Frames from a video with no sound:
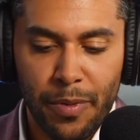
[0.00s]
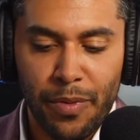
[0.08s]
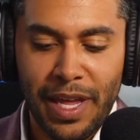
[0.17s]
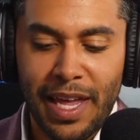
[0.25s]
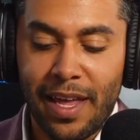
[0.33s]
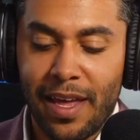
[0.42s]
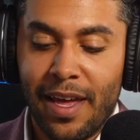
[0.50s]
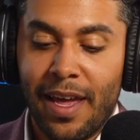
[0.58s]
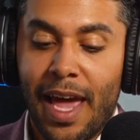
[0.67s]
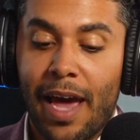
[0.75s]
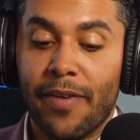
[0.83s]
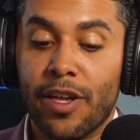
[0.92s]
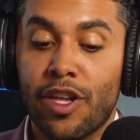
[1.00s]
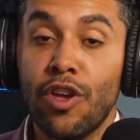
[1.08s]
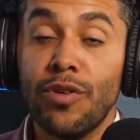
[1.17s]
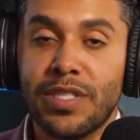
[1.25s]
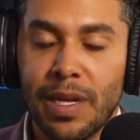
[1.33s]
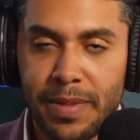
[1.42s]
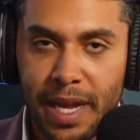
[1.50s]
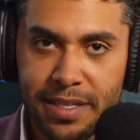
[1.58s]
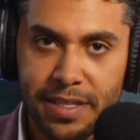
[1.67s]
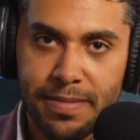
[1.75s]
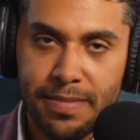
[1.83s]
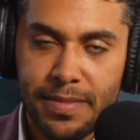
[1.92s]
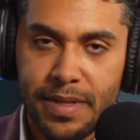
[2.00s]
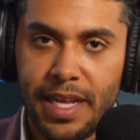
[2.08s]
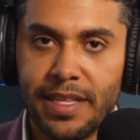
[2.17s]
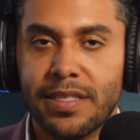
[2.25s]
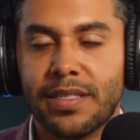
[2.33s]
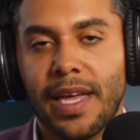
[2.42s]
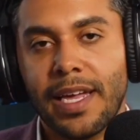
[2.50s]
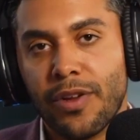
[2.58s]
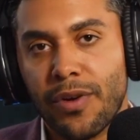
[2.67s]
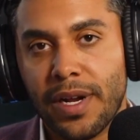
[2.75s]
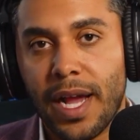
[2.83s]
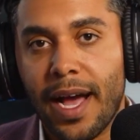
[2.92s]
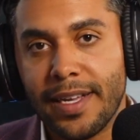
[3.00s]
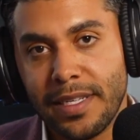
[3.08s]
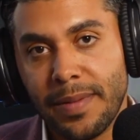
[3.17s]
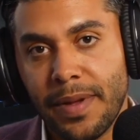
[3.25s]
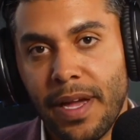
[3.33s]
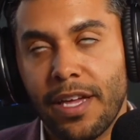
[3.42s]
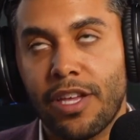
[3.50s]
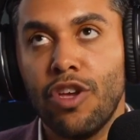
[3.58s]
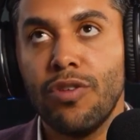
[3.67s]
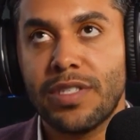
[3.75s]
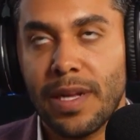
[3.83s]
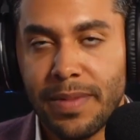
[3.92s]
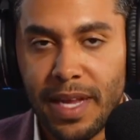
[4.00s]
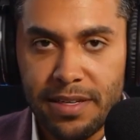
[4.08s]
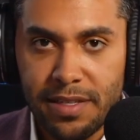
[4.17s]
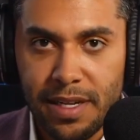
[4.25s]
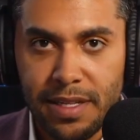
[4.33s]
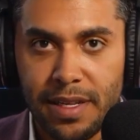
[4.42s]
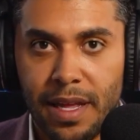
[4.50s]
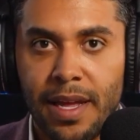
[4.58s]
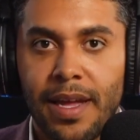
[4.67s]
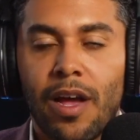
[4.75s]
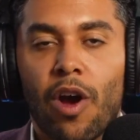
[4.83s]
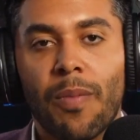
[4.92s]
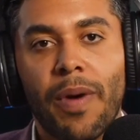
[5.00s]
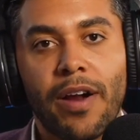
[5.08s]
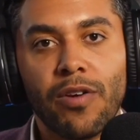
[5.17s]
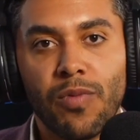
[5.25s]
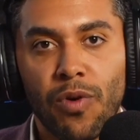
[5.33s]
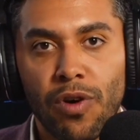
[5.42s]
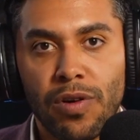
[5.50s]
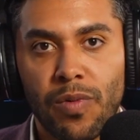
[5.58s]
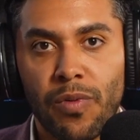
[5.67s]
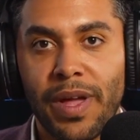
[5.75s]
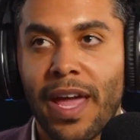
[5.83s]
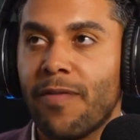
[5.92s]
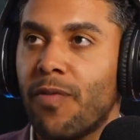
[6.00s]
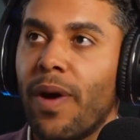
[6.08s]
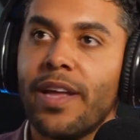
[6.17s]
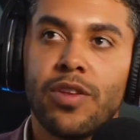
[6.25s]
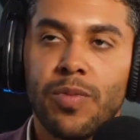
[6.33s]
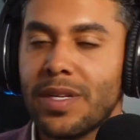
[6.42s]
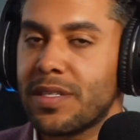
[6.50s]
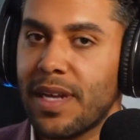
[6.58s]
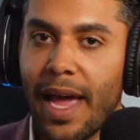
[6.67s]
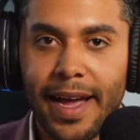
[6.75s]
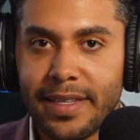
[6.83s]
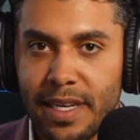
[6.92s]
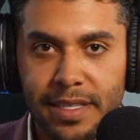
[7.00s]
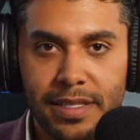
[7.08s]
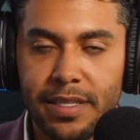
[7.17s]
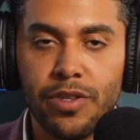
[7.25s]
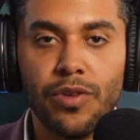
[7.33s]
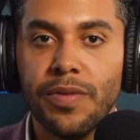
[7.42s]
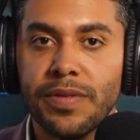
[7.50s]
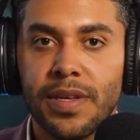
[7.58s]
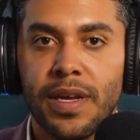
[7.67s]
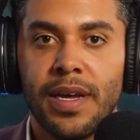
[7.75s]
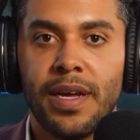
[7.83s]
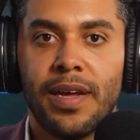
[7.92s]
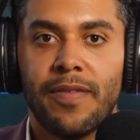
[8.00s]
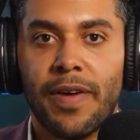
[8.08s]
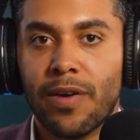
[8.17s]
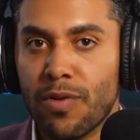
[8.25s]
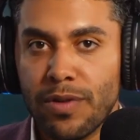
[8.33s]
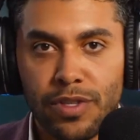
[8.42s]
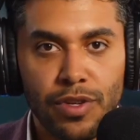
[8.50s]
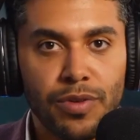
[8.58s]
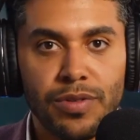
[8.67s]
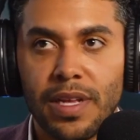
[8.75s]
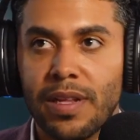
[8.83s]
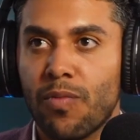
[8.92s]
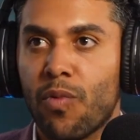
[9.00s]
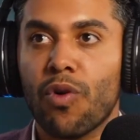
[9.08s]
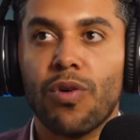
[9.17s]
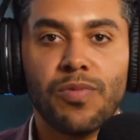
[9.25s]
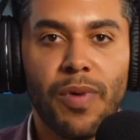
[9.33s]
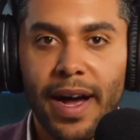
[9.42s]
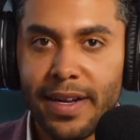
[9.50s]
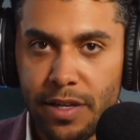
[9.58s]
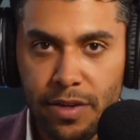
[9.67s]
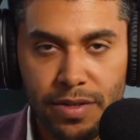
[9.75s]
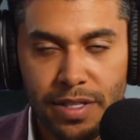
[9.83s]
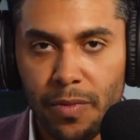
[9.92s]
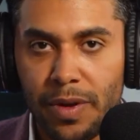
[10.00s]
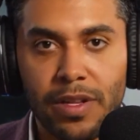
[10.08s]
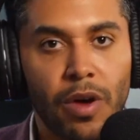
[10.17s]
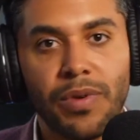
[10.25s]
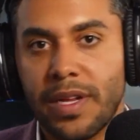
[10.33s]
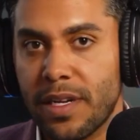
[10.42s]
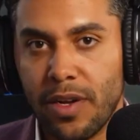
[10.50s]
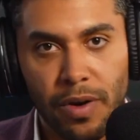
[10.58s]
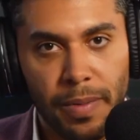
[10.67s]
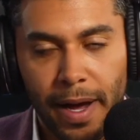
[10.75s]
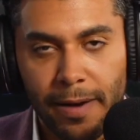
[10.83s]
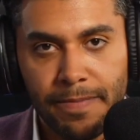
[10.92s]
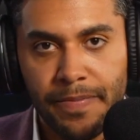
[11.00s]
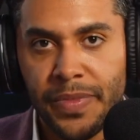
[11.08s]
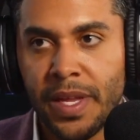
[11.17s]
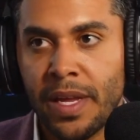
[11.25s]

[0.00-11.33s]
But we have a huge temptation into slander and gossip, a huge temptation, and our modern world where we have way too much access to news, federal news and worldwide news that we don't need to know about.